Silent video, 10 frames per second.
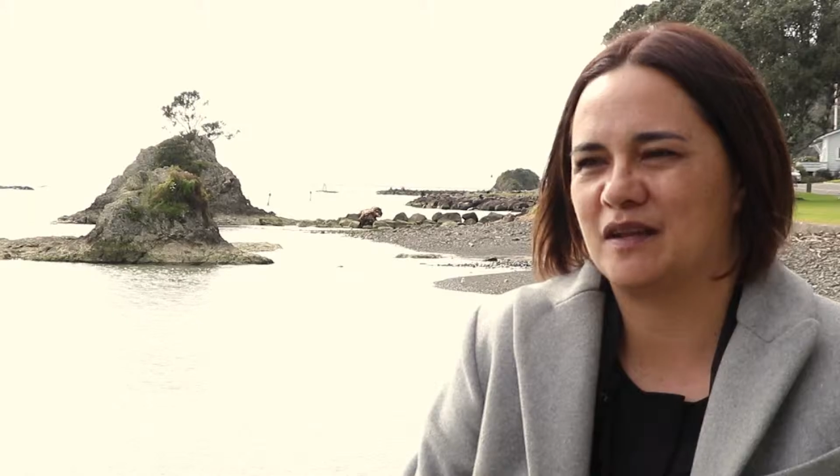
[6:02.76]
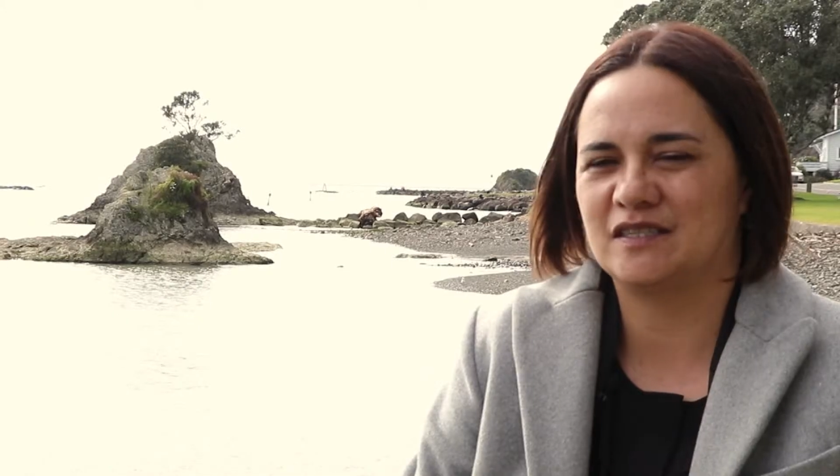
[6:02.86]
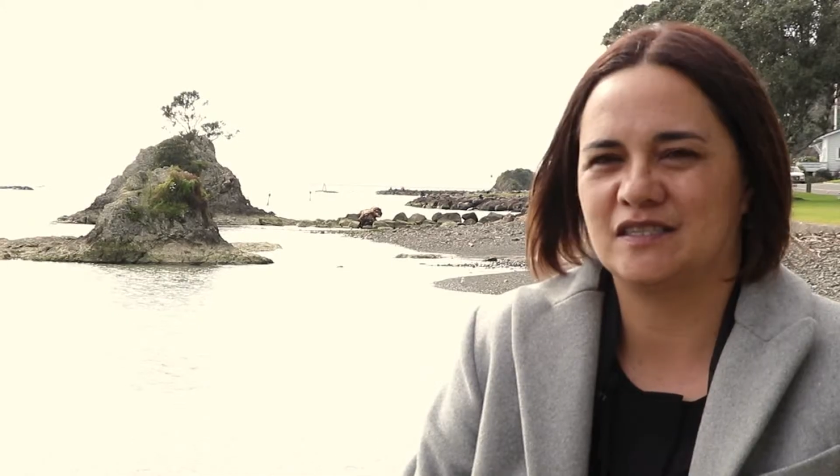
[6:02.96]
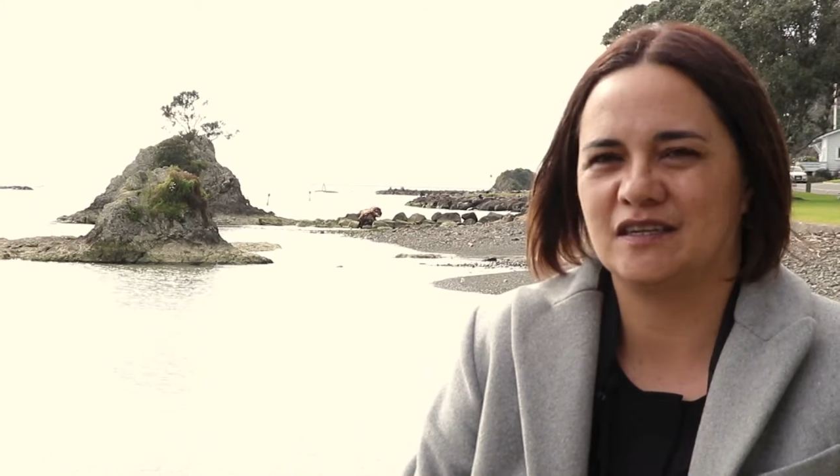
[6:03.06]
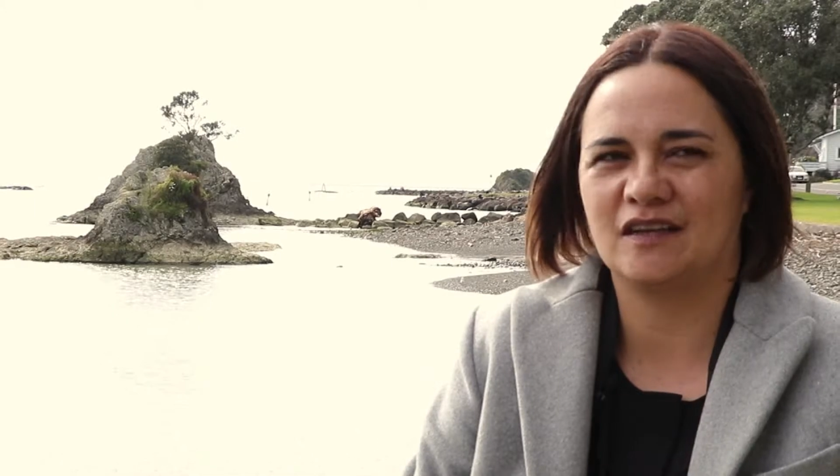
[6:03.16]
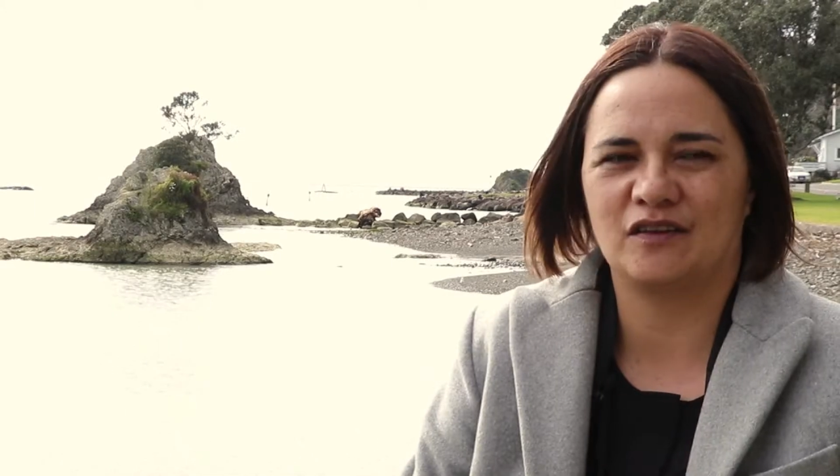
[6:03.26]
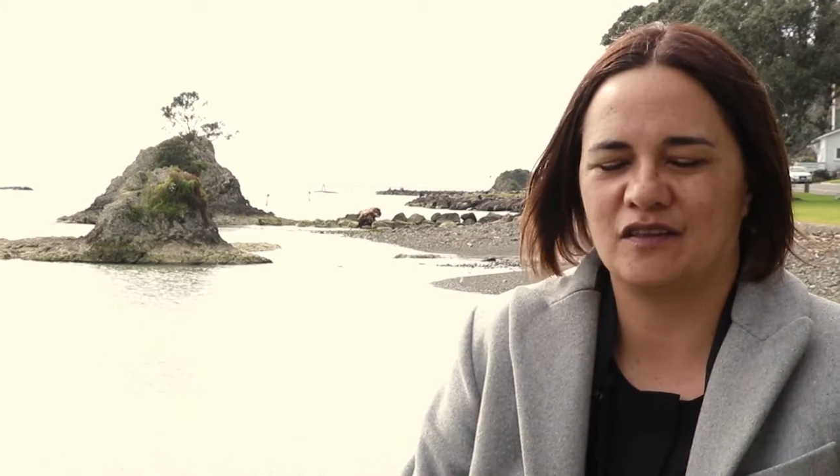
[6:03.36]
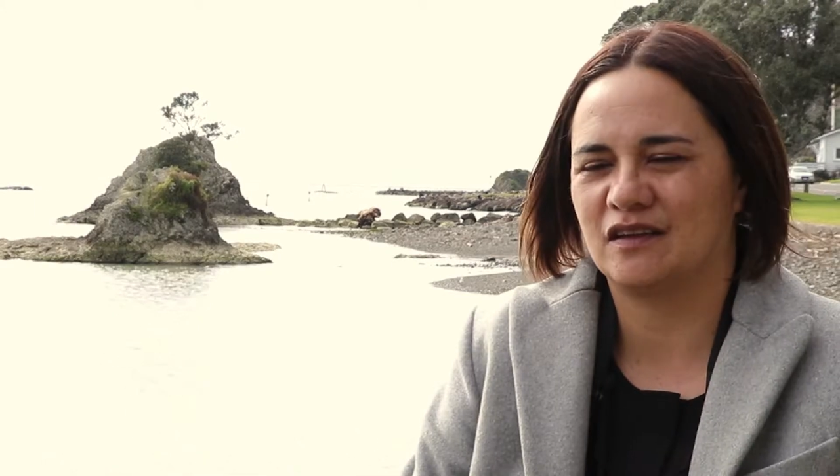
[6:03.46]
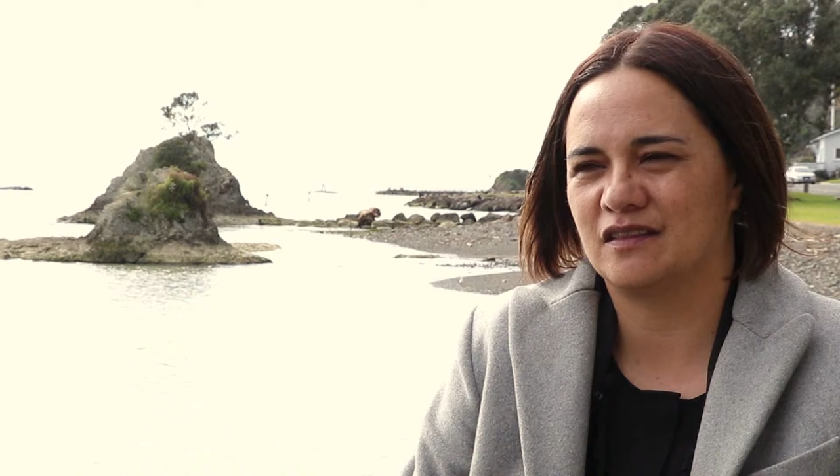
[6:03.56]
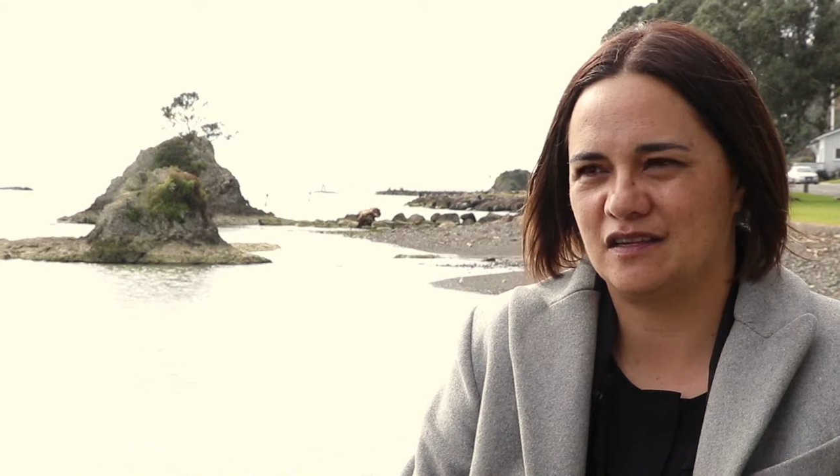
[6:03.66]
Plenty, and
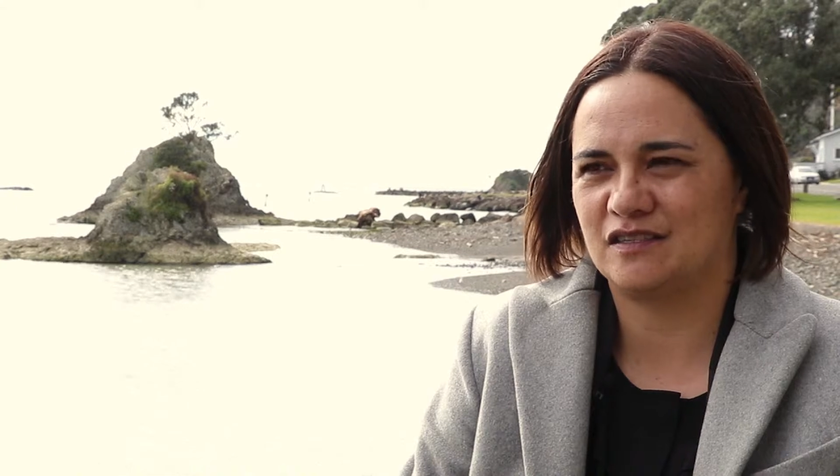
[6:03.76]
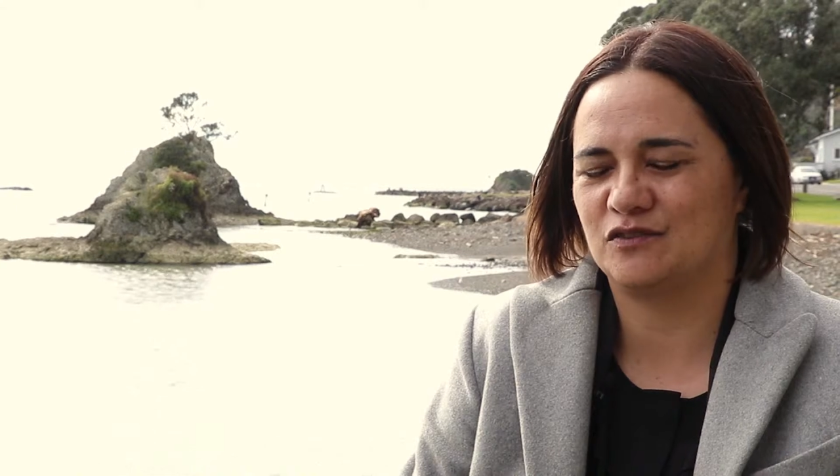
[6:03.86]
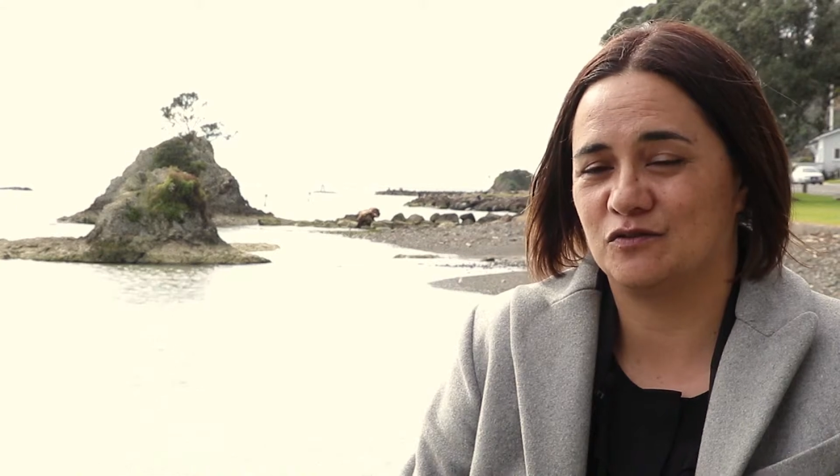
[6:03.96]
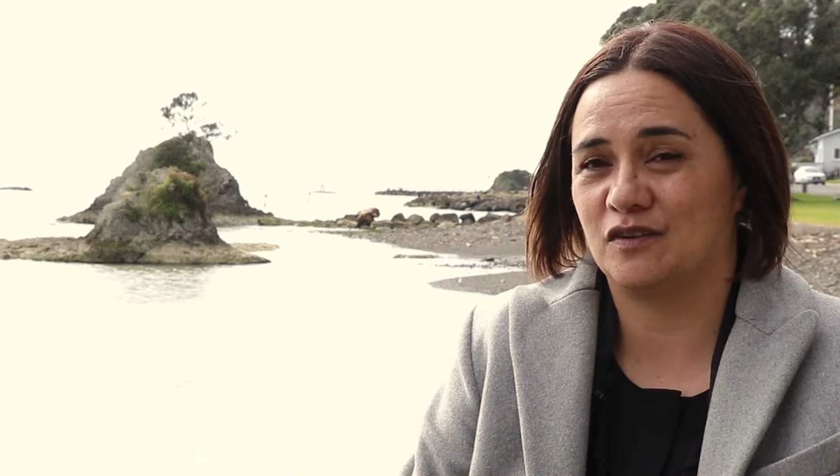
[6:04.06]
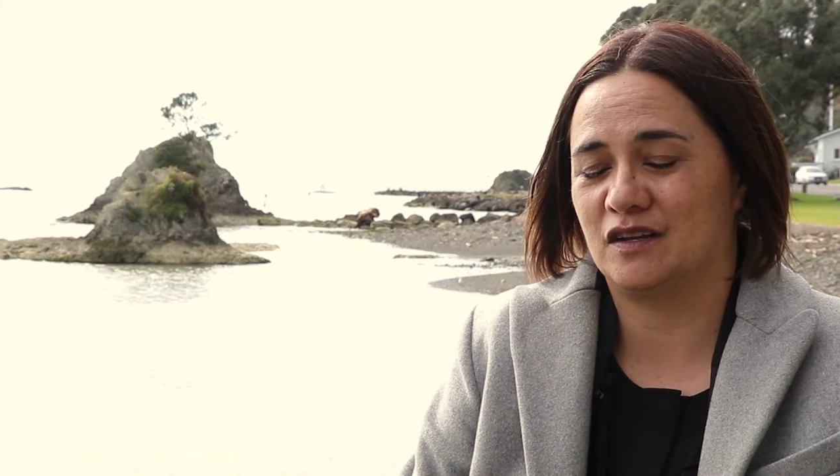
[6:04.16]
I think they've still